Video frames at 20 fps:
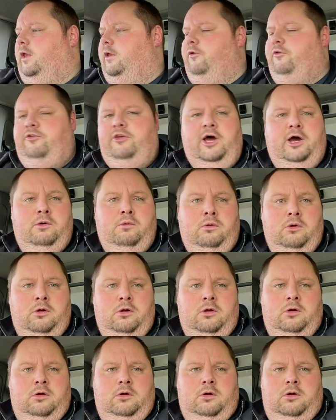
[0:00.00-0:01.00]
So
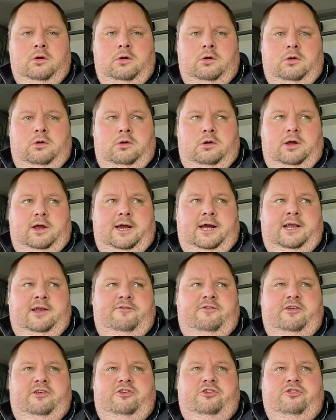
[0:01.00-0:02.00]
even if
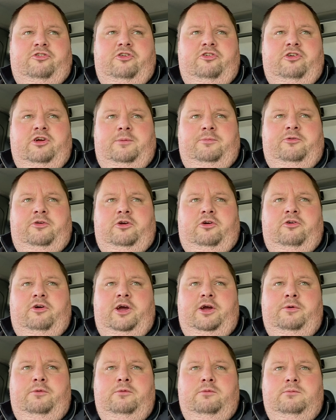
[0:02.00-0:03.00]
it's just a job to
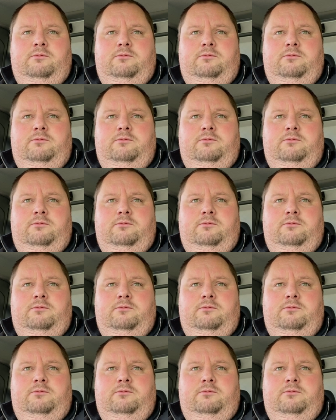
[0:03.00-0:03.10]
crew